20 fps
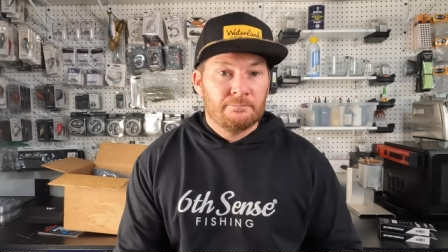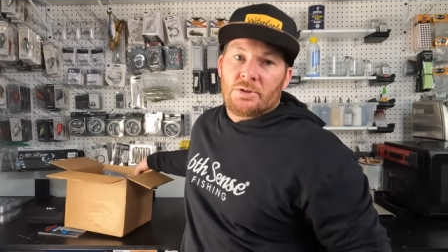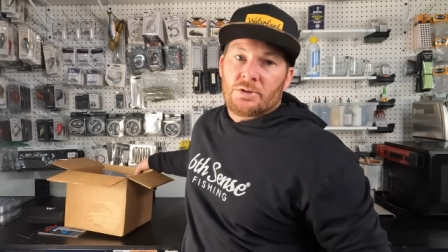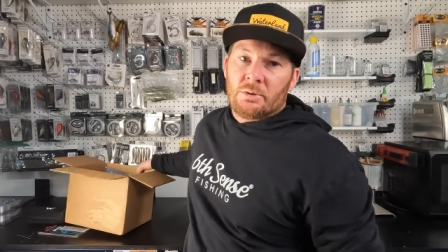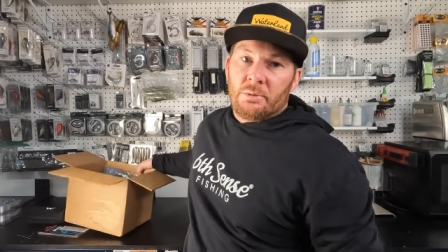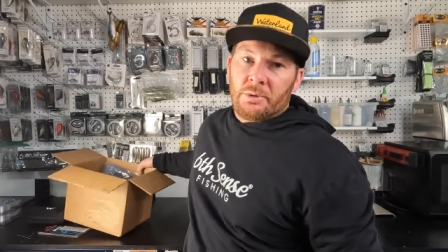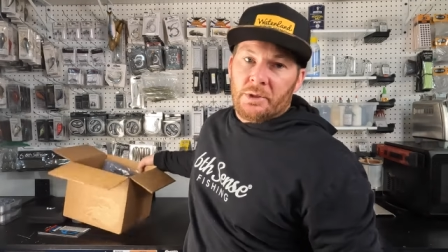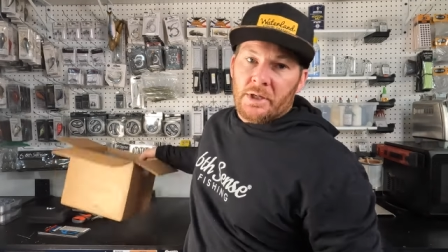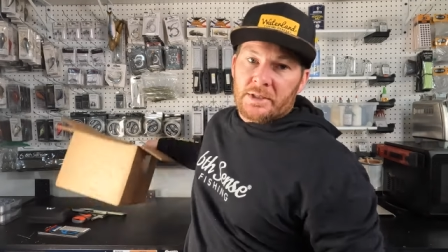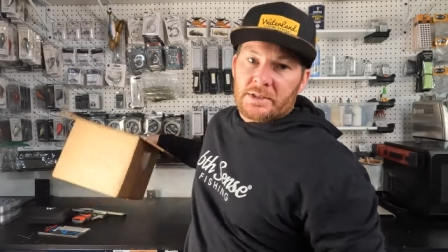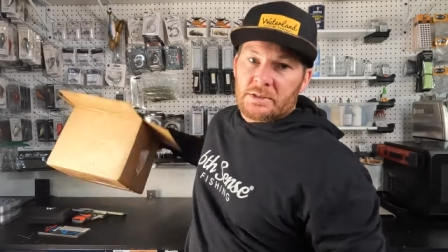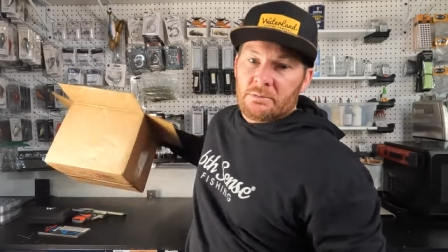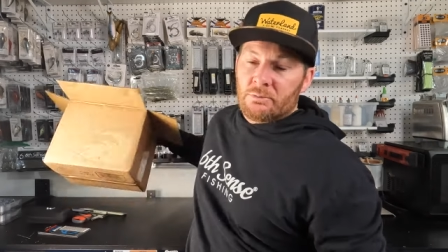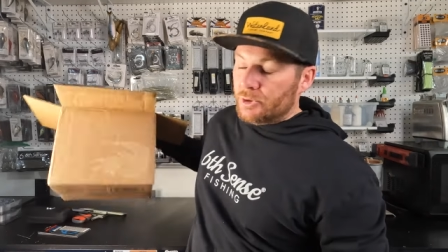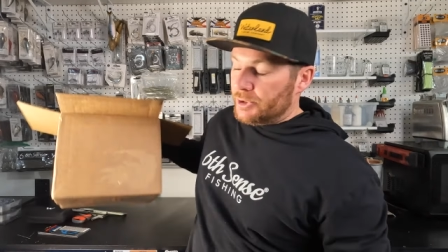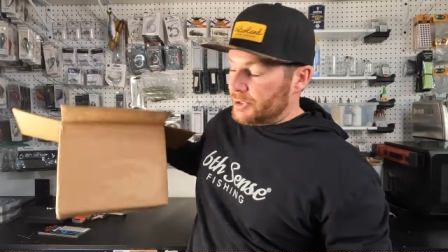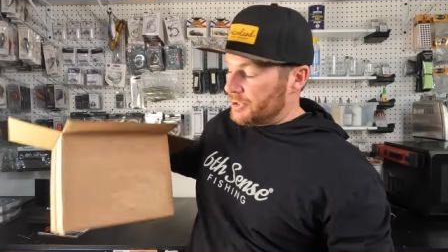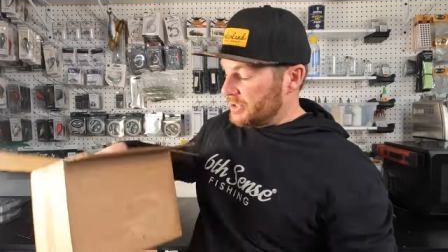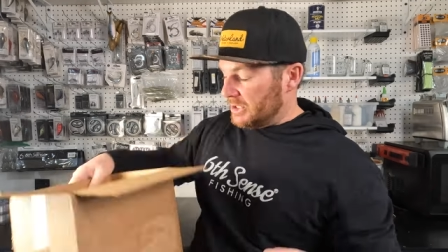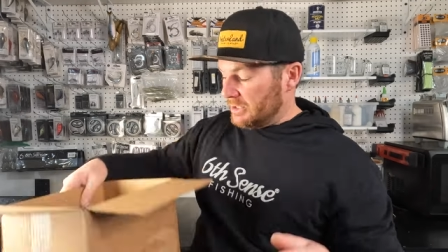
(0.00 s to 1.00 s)
So we got some
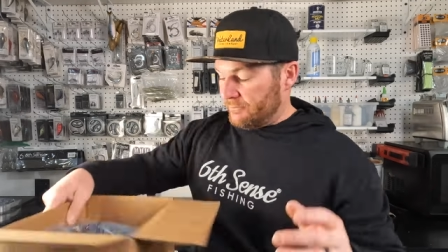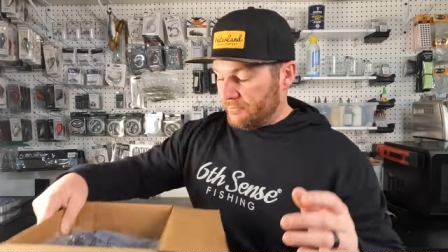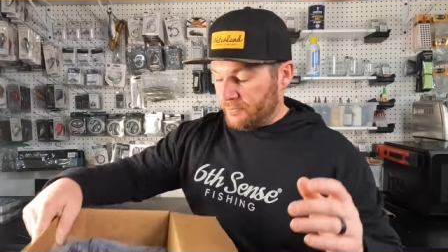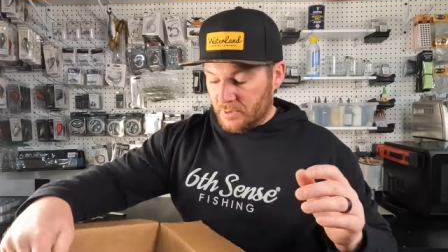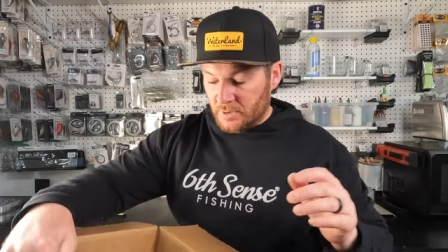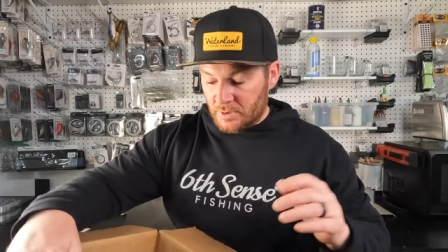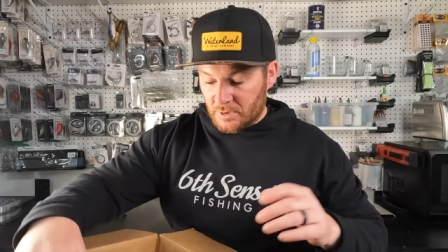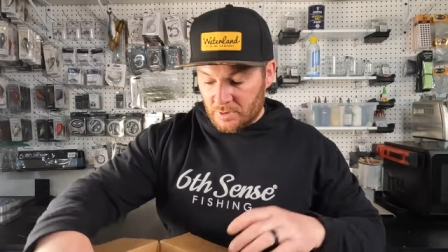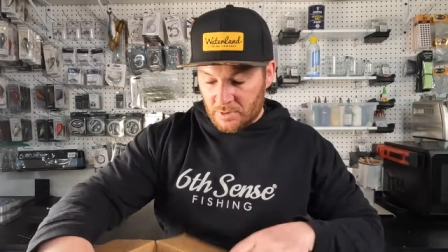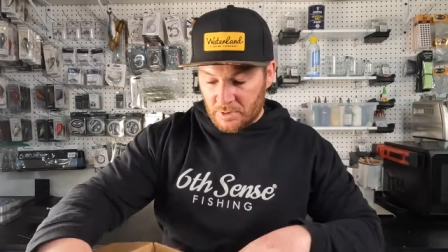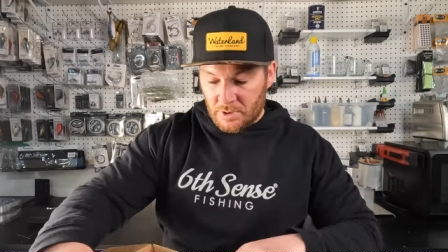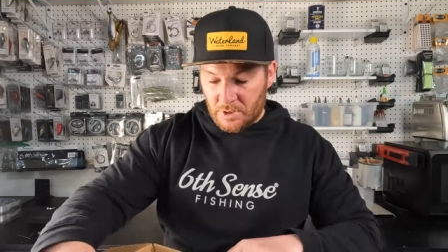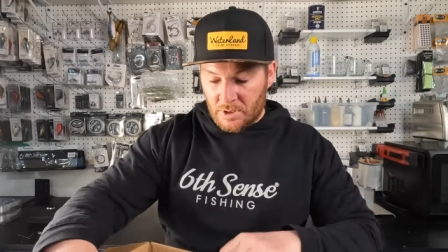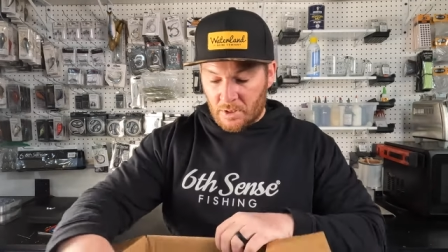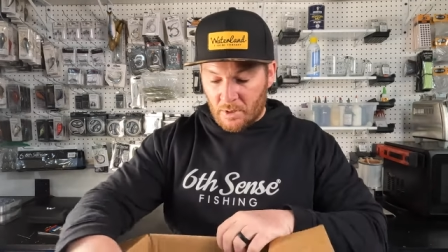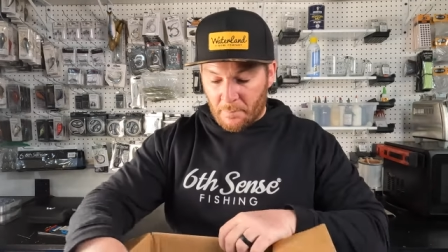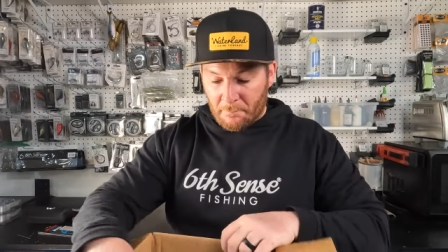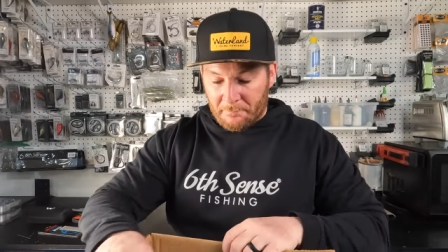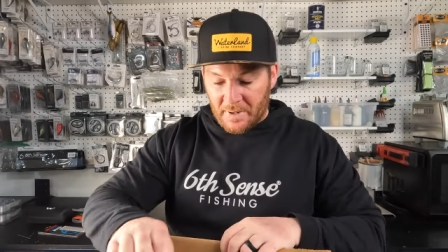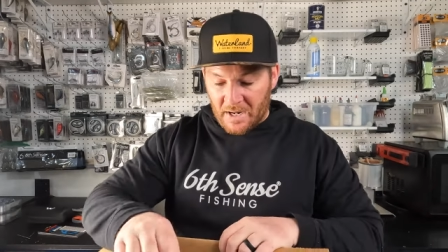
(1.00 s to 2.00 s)
more stuff in
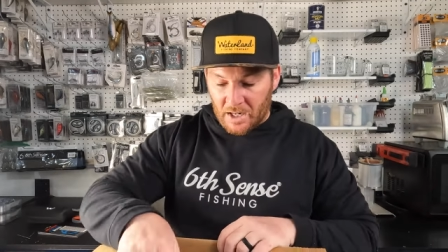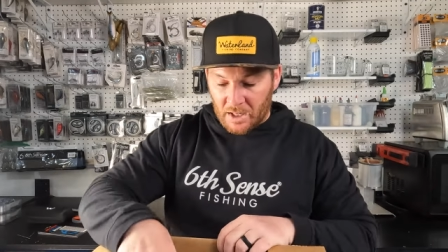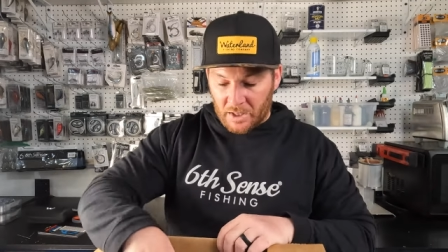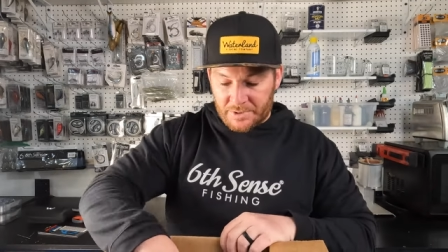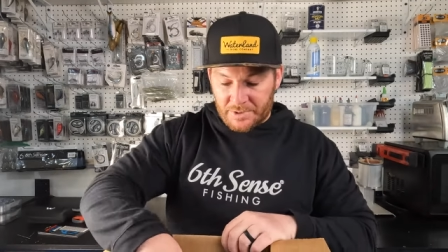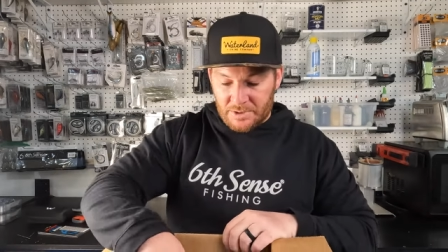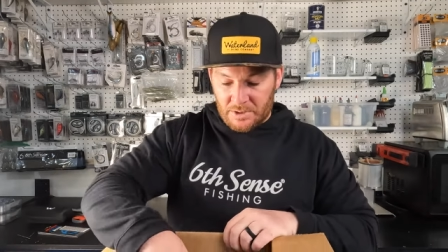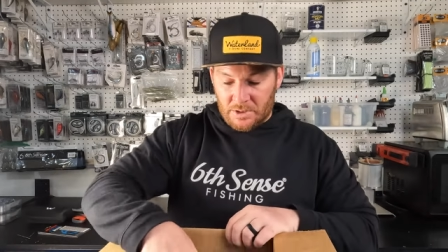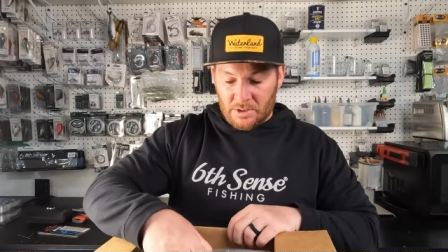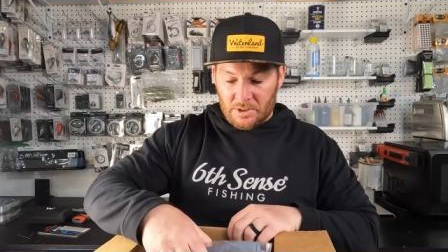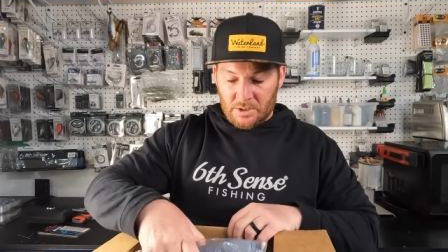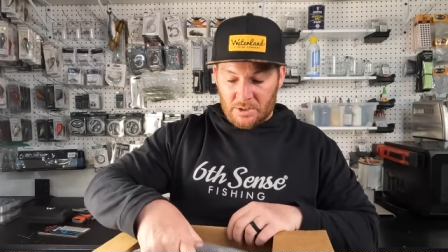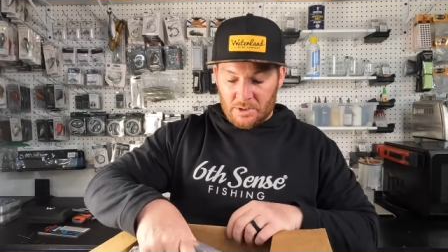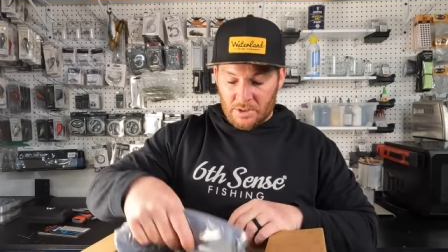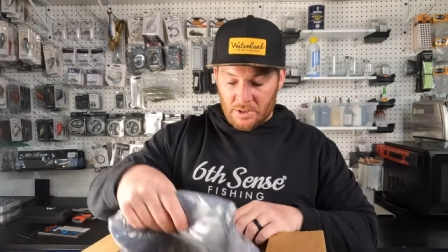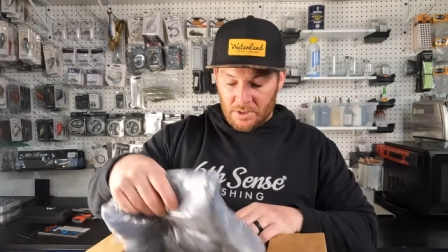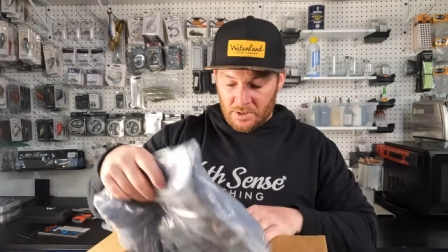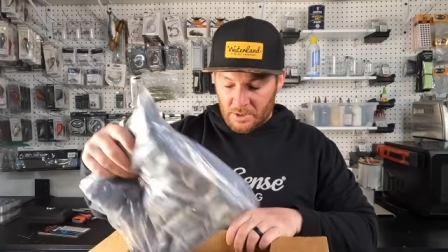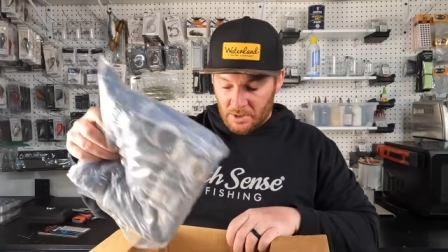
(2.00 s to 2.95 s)
the box here.